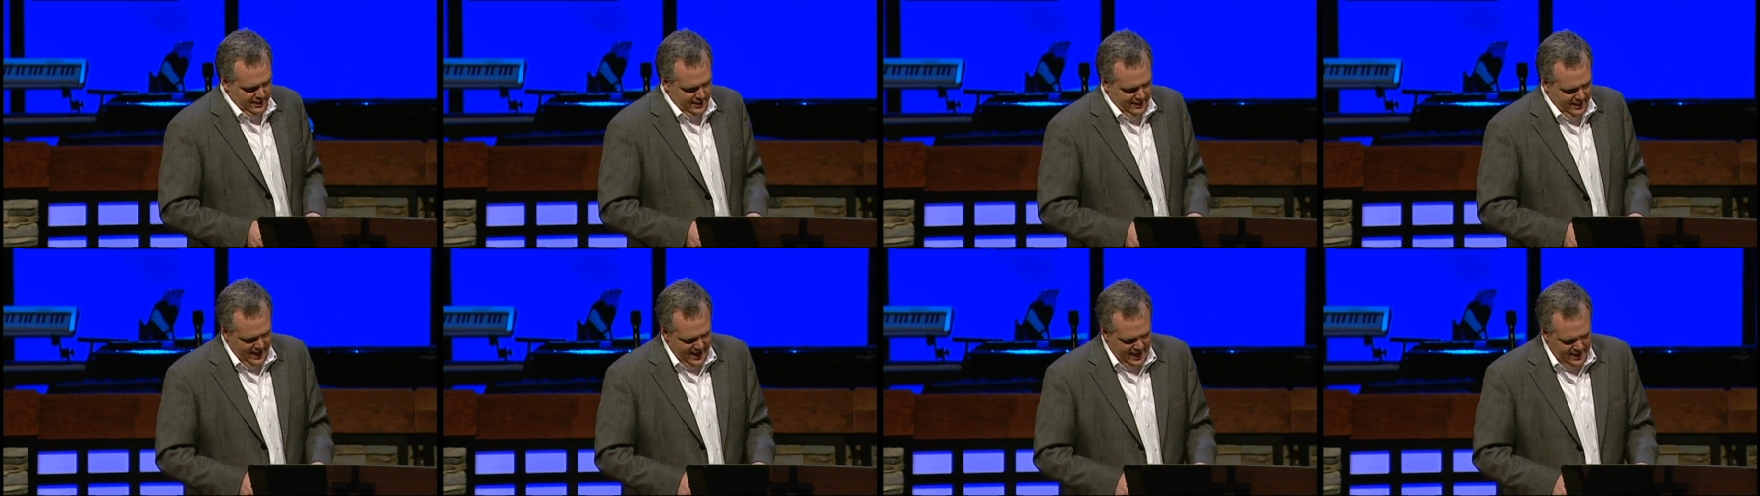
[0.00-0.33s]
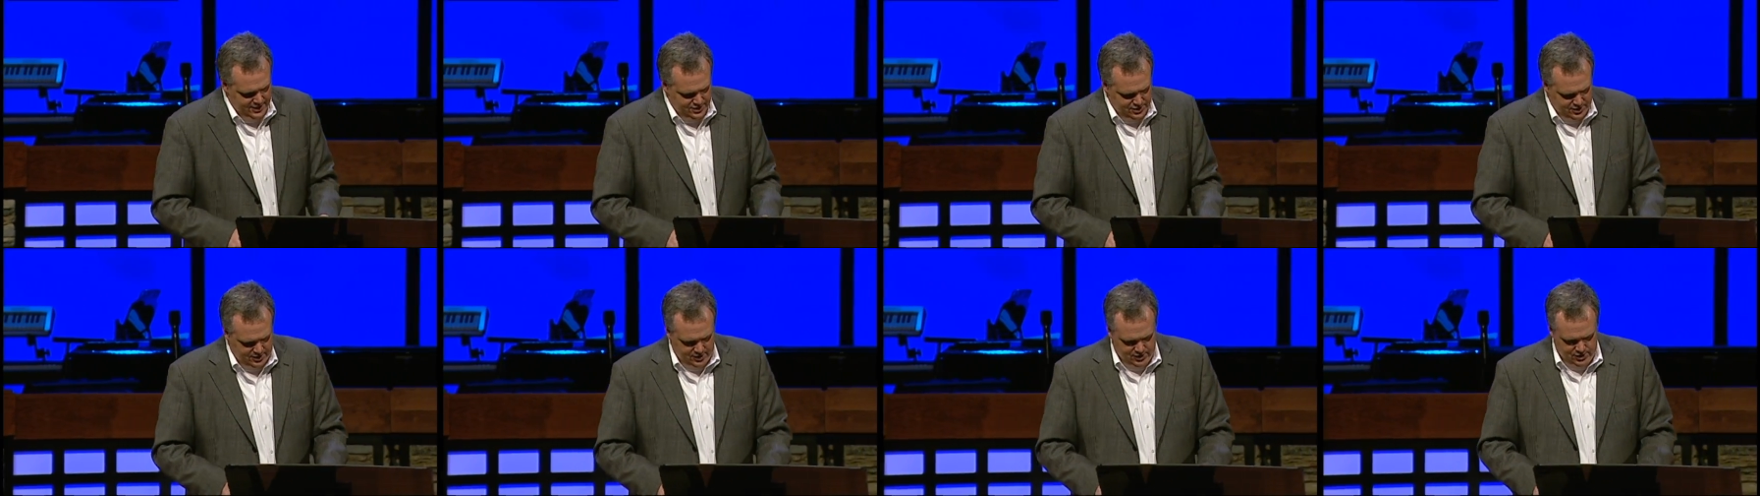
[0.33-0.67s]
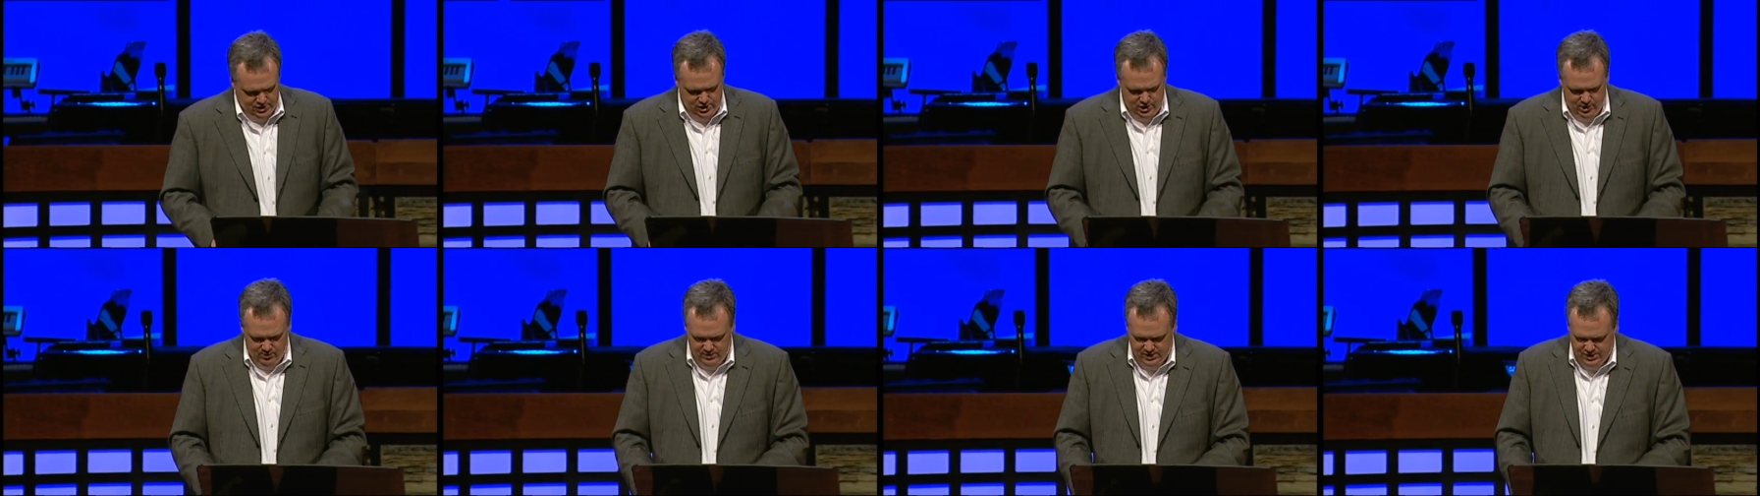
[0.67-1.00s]
An ancient
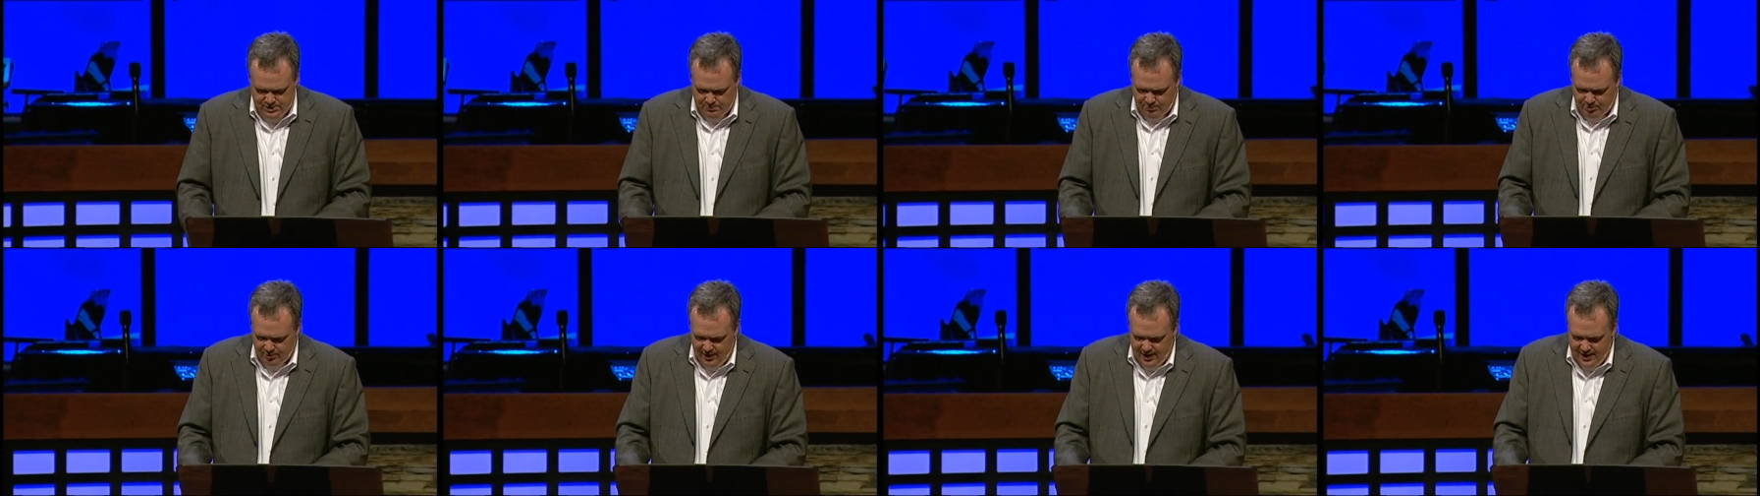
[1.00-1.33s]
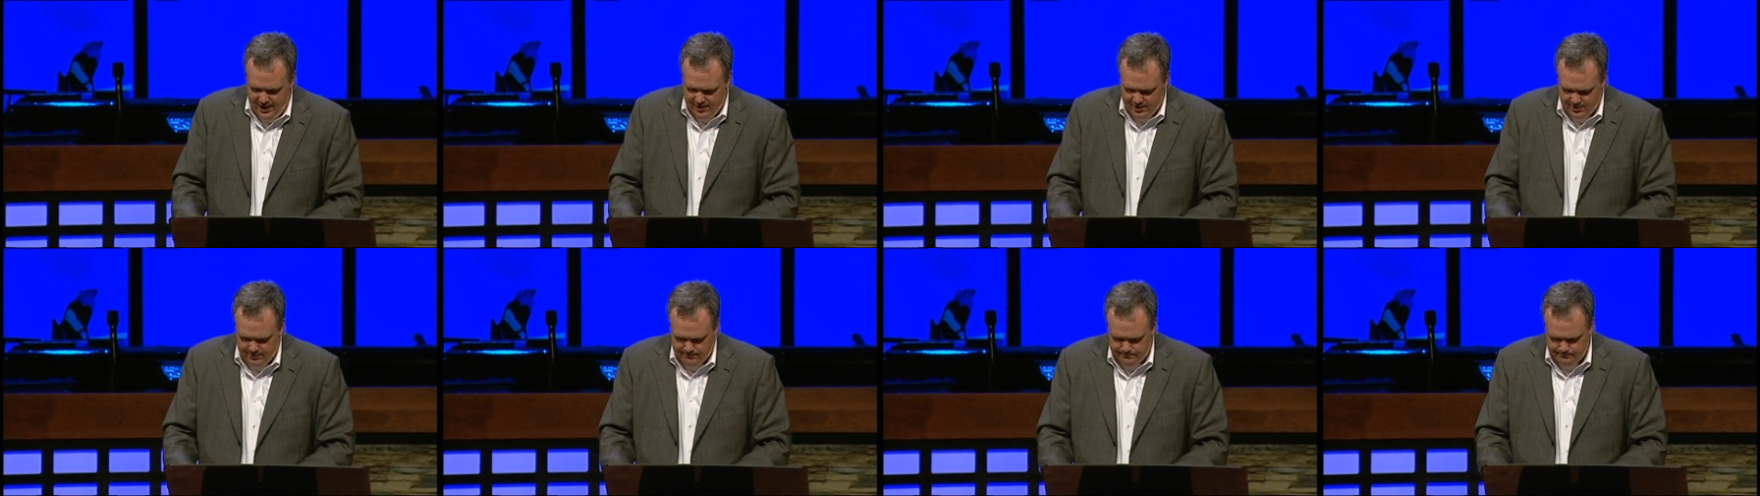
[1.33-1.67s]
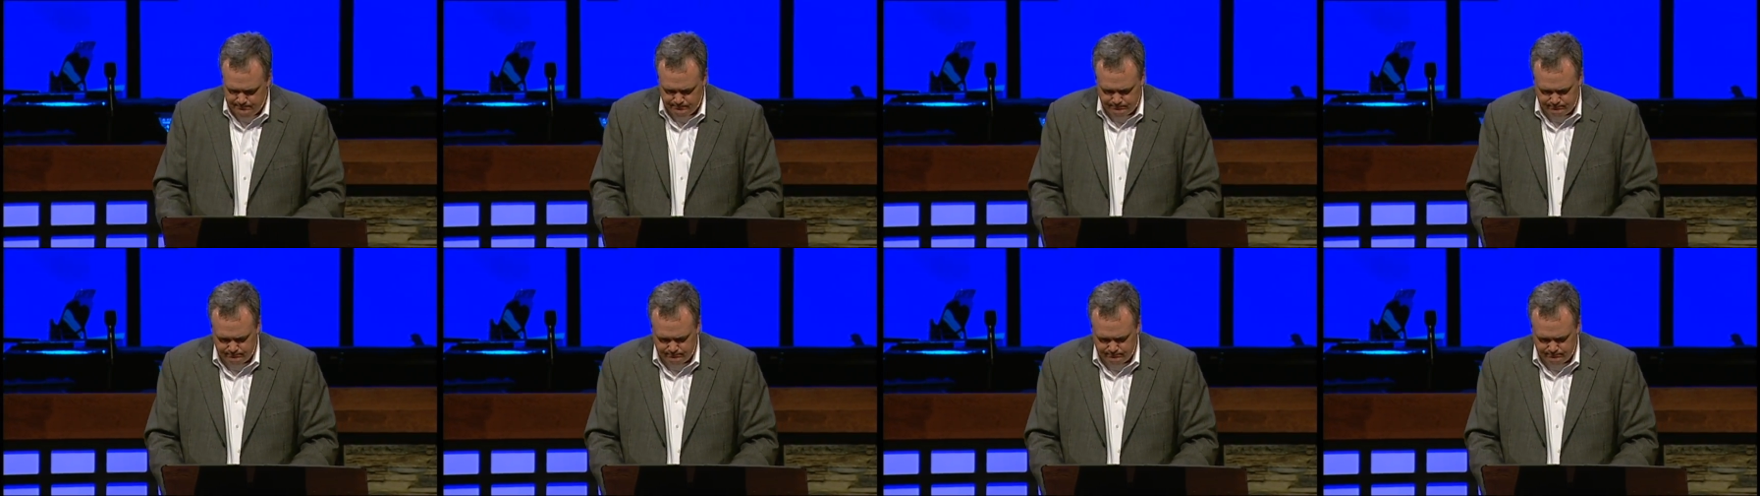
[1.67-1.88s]
Jewish prayer